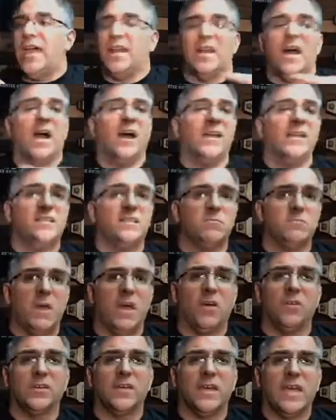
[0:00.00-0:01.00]
ice
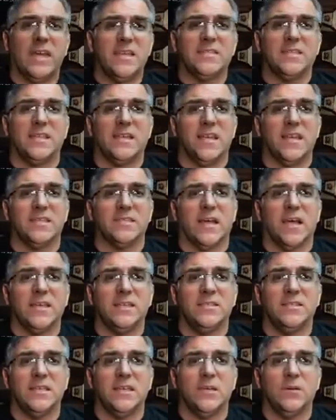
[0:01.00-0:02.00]
melt in case it gets
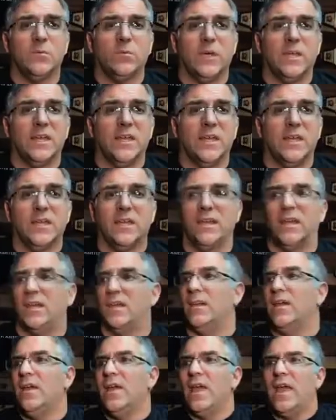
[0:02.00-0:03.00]
icy and we need
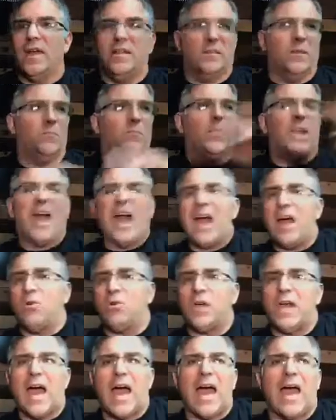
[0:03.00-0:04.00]
it, and the plow
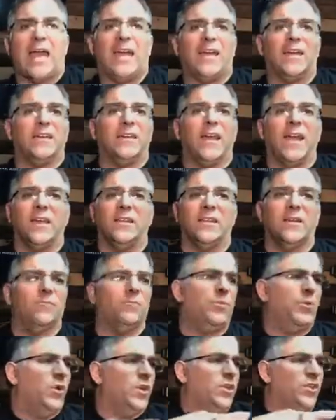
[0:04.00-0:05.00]
guy, and then
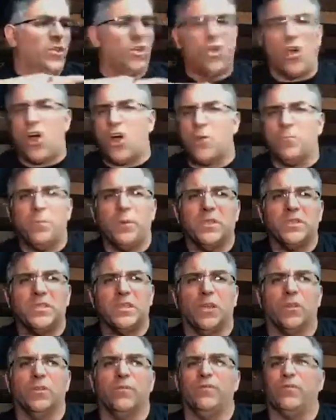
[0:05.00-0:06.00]
putting carpets
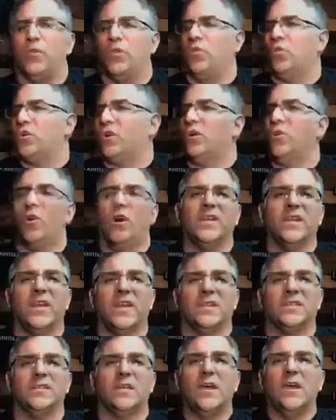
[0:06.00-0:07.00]
on the floor and all
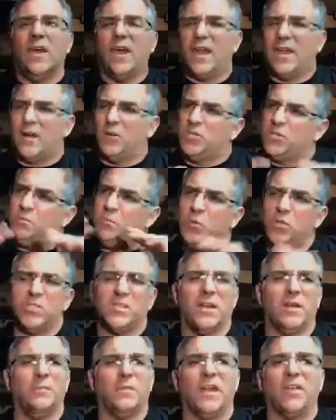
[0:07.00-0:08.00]
this. And I was
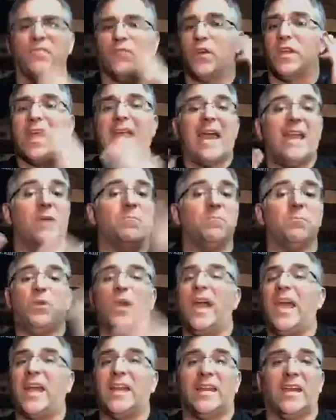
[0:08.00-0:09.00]
pushing, I'm like, forget it,
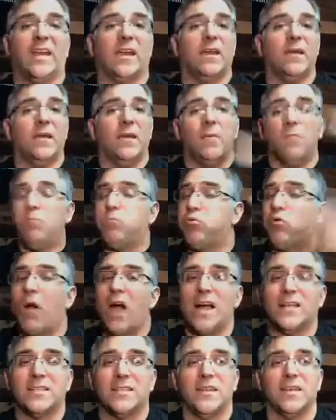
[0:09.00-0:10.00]
planning,
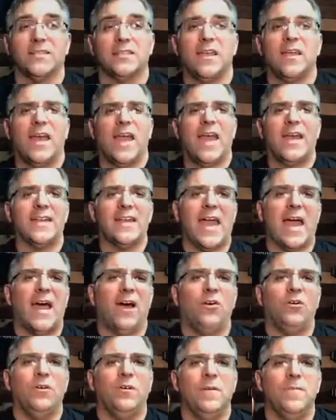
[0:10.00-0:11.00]
process. And
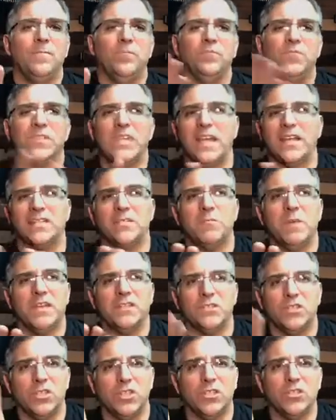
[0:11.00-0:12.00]
now, text
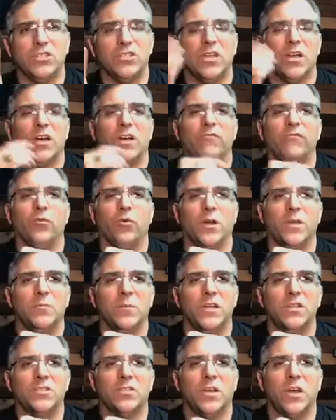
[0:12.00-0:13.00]
message 40
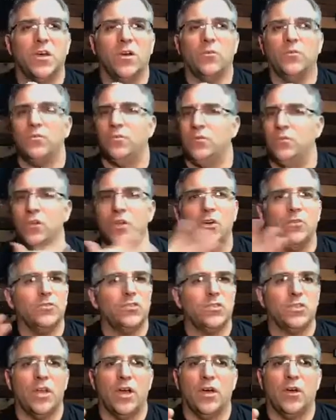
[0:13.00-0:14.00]
minutes ago, no
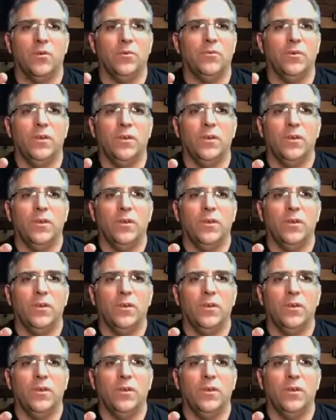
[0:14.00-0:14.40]
snow.